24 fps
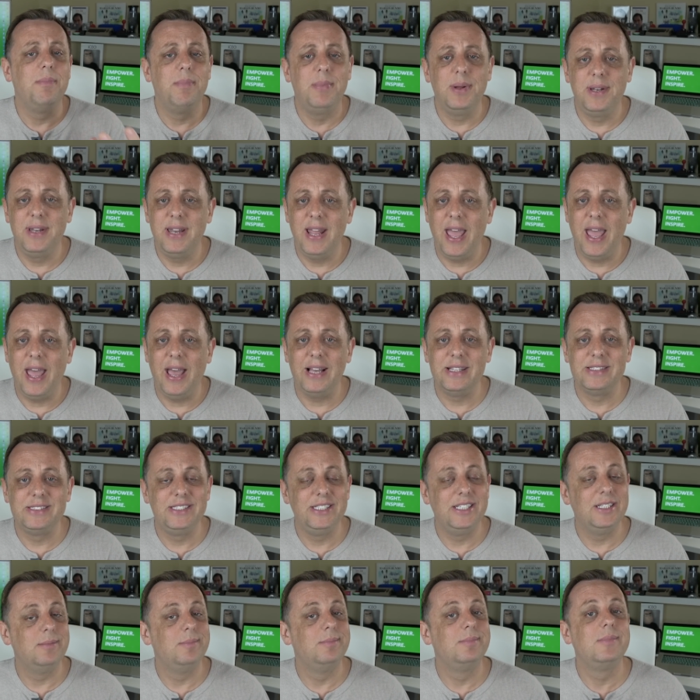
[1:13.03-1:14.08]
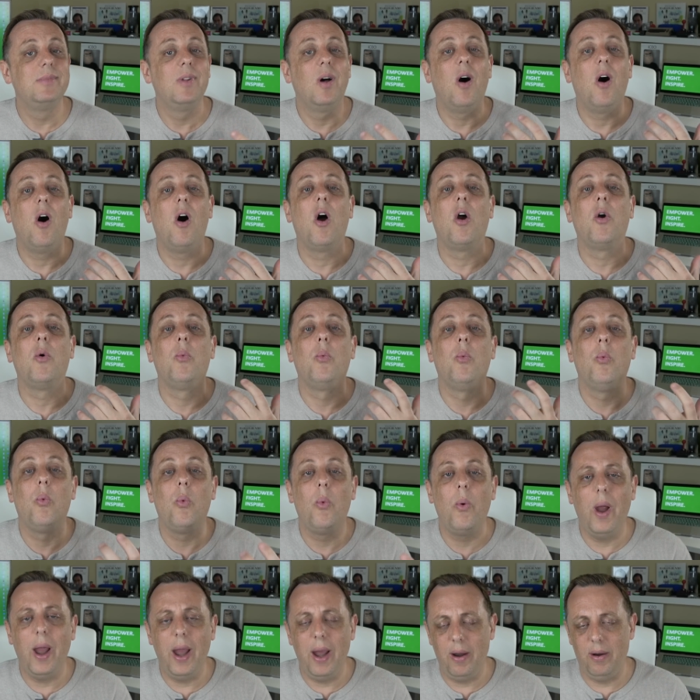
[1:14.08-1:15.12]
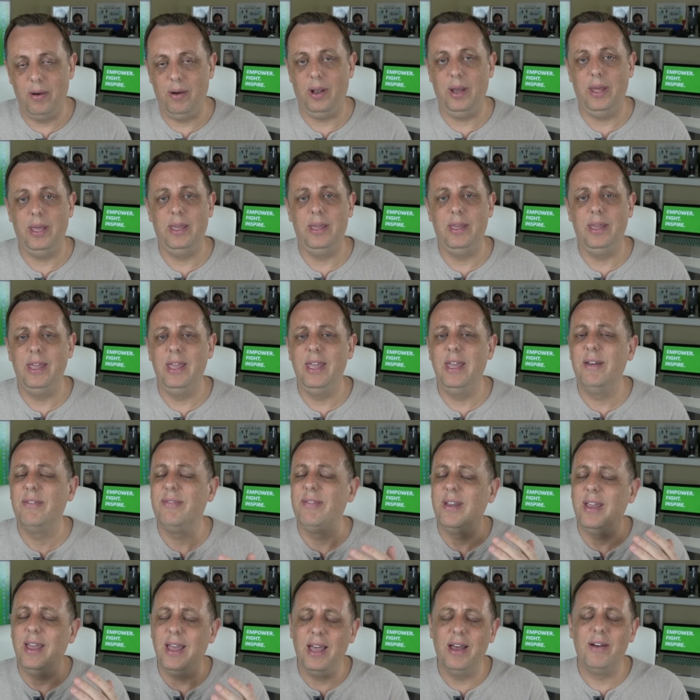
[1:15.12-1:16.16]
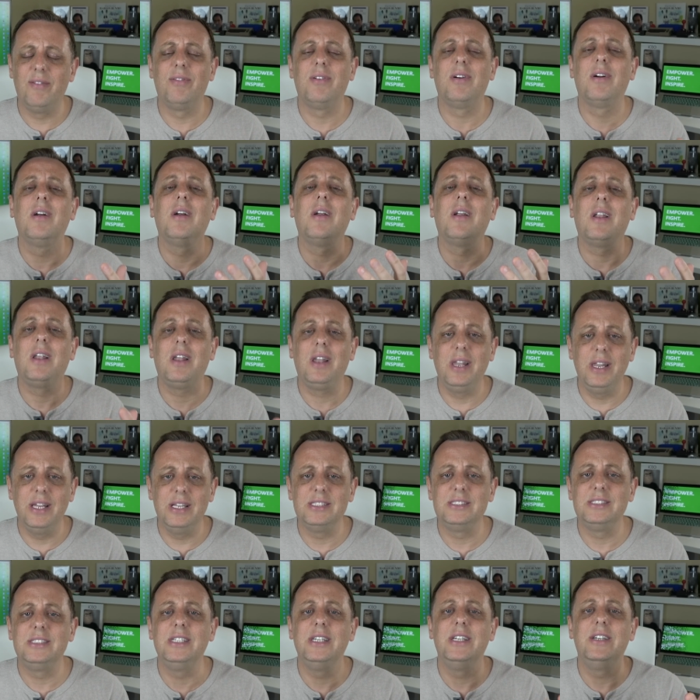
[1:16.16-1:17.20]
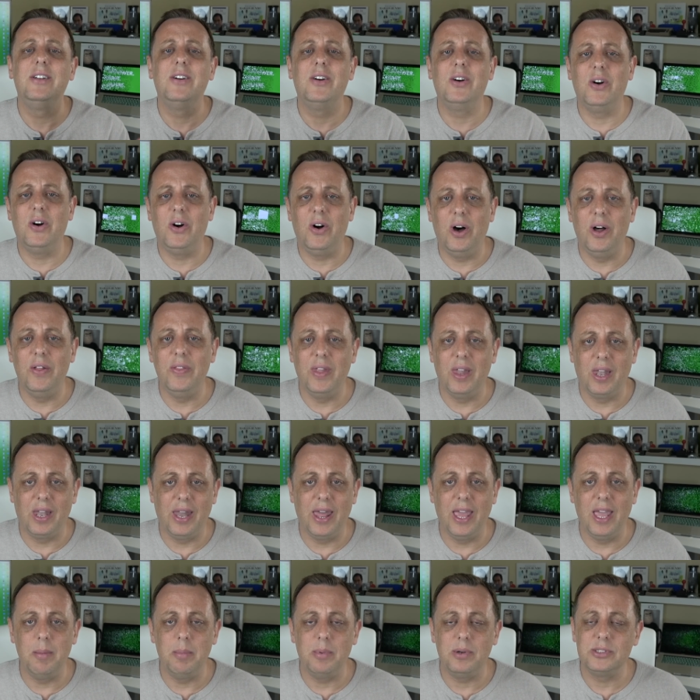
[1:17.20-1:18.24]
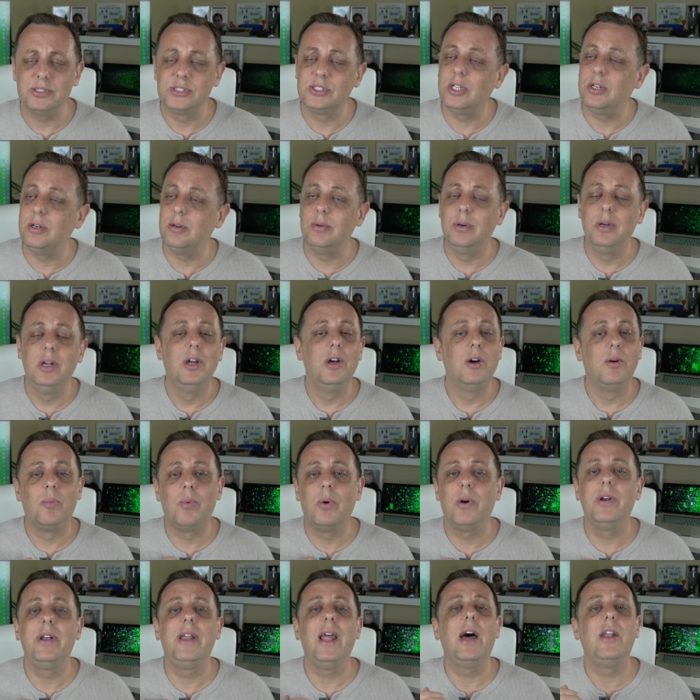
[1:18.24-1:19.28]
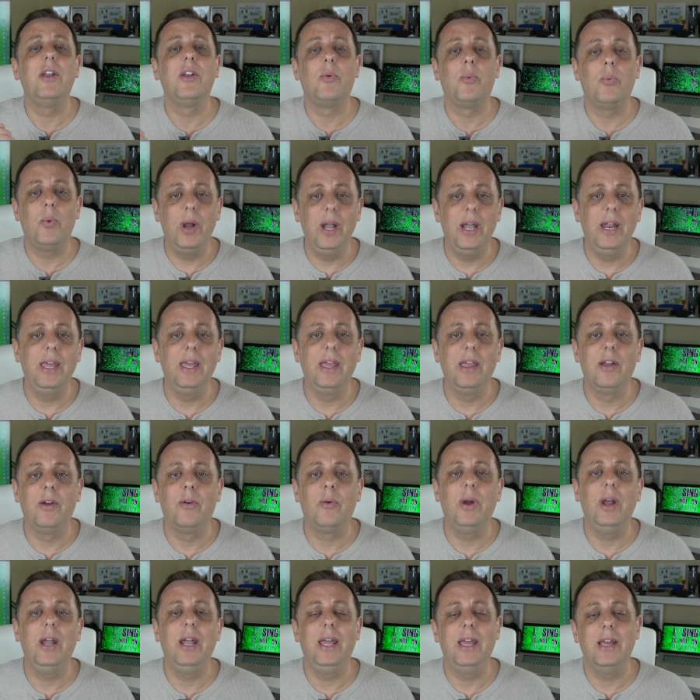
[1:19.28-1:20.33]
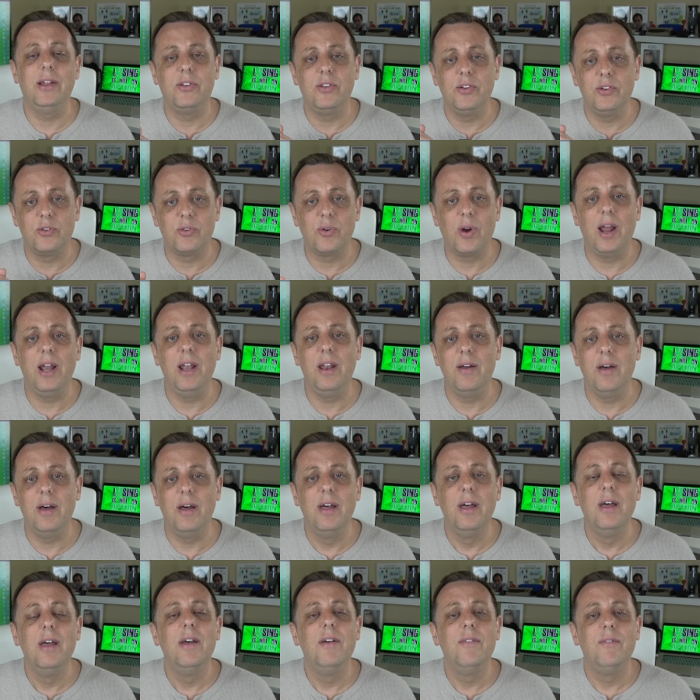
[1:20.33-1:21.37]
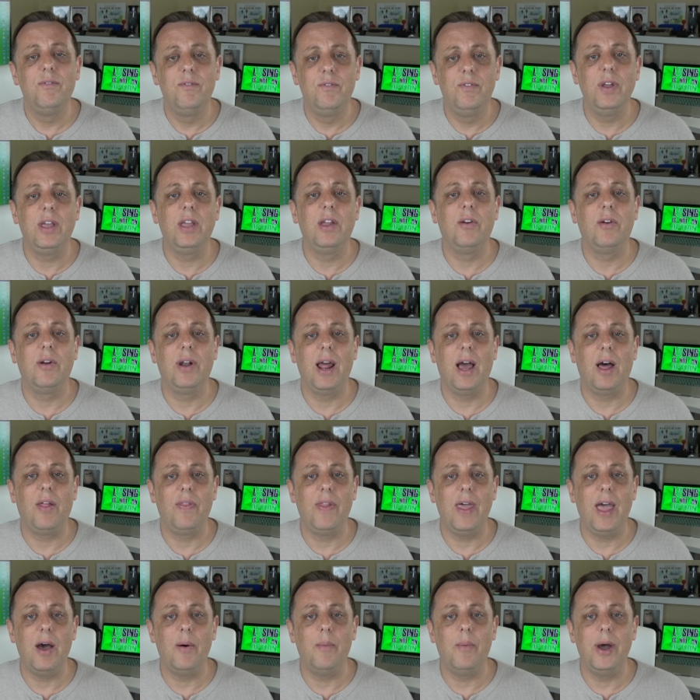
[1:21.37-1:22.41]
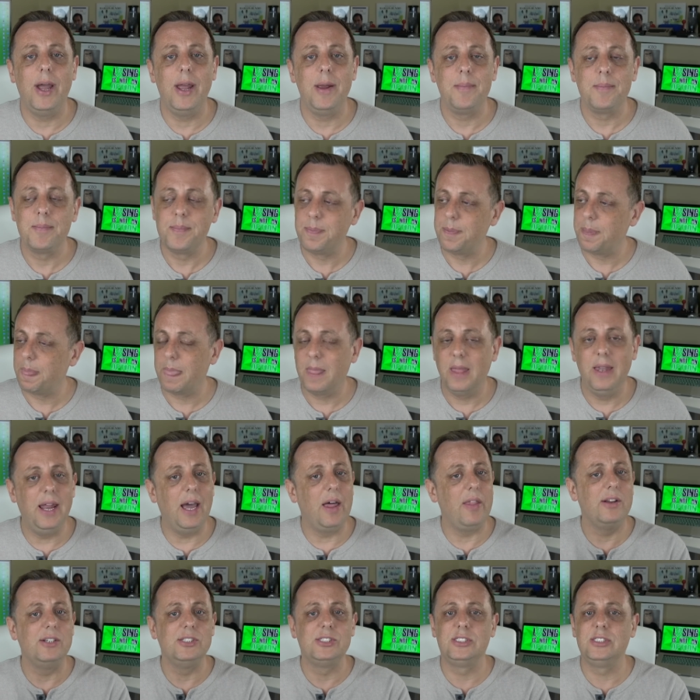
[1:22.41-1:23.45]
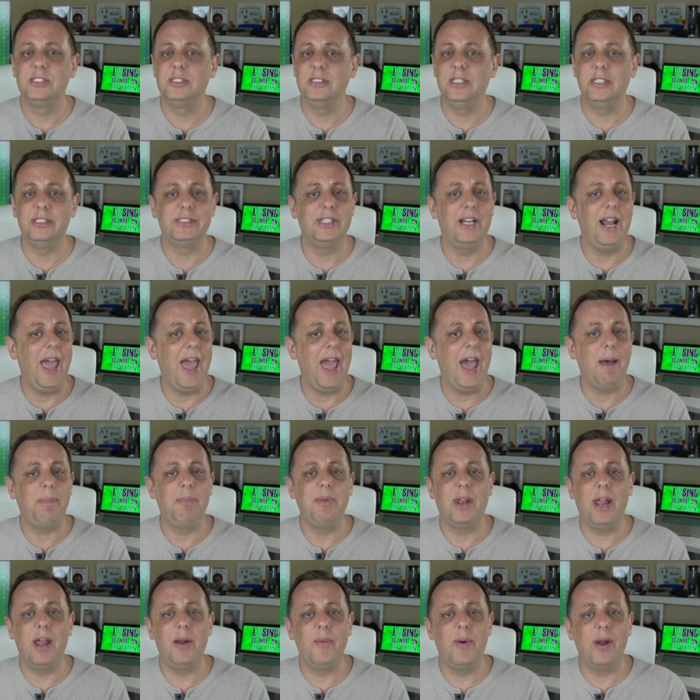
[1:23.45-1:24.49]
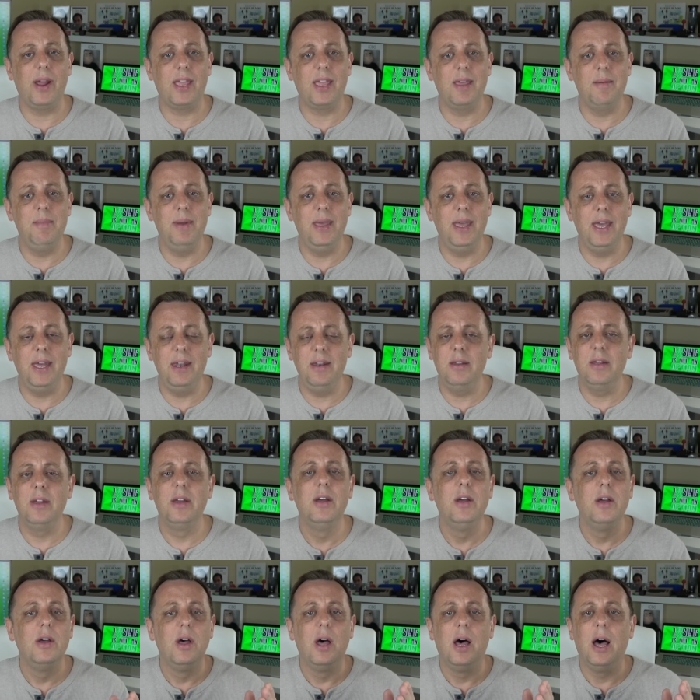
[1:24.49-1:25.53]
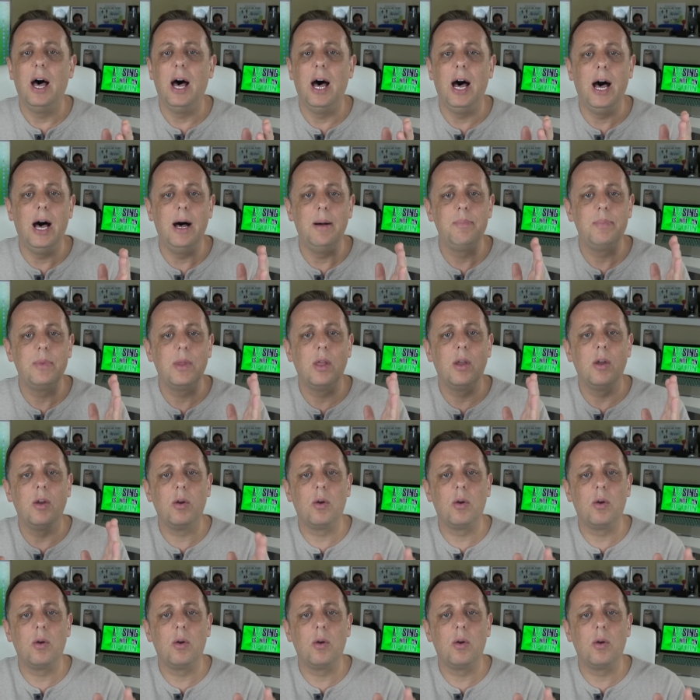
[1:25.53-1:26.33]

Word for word: potassium are rarely, if ever, listed on the label. So we're down to reading ingredients and trying to figure it out that way. Now there's there's an app that I recommend um,